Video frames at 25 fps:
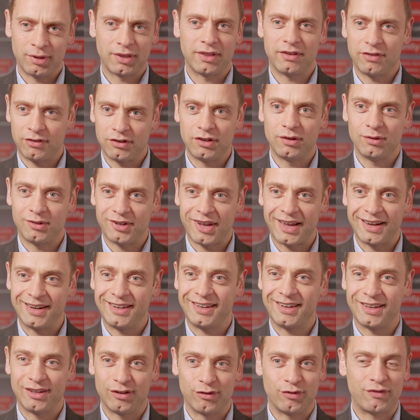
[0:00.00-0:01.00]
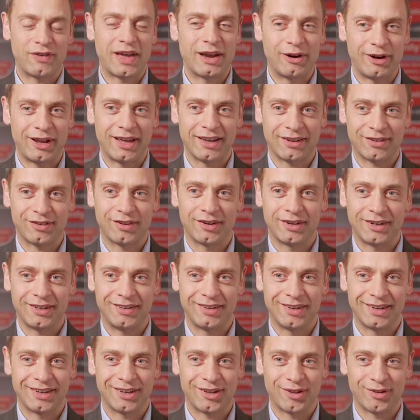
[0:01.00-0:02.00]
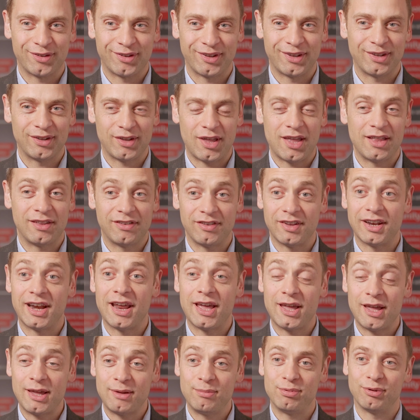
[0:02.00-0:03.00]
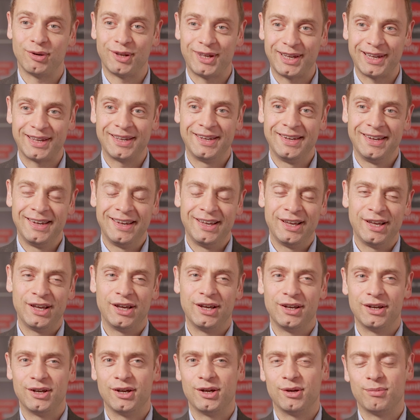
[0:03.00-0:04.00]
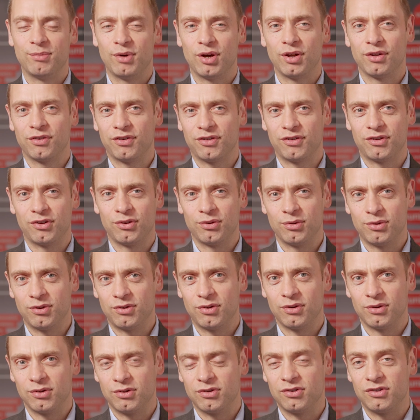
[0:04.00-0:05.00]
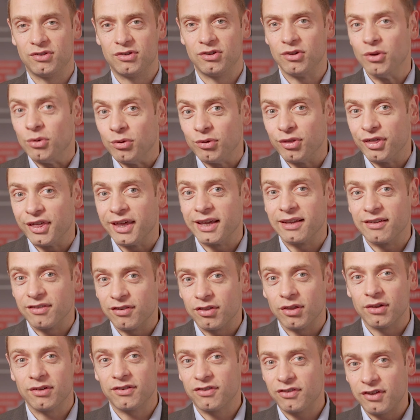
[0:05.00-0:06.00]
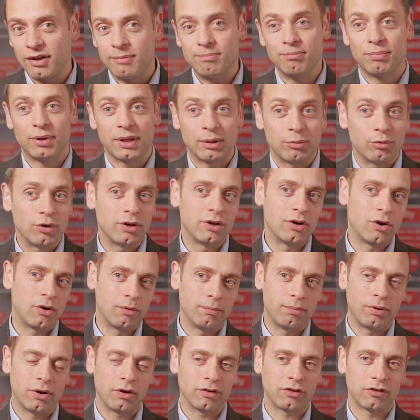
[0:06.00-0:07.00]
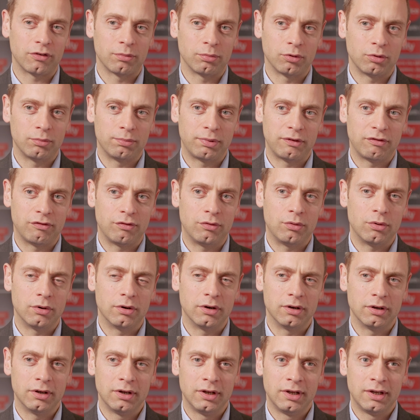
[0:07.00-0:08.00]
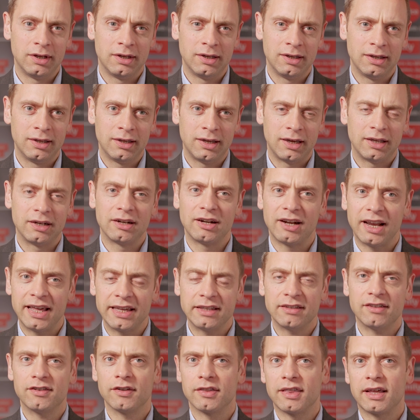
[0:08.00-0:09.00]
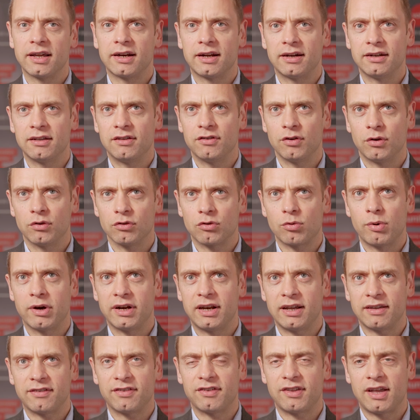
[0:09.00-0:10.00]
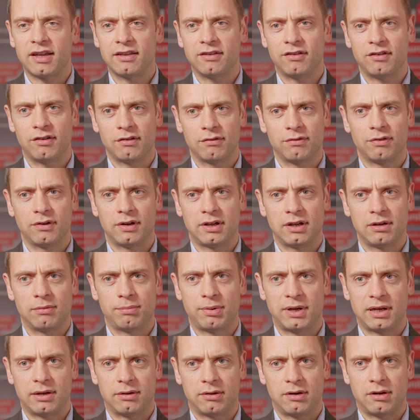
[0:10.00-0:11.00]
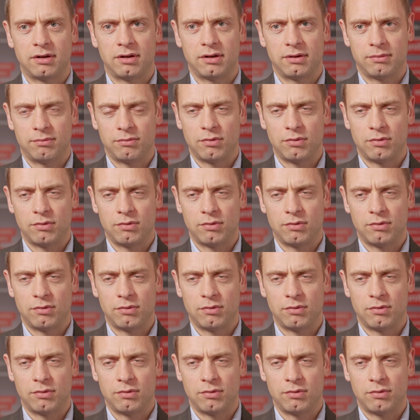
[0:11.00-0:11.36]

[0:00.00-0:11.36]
but this new technique is very exciting because it's enabling us to do things that simply were not possible before. And linked to that, I talk quite extensively about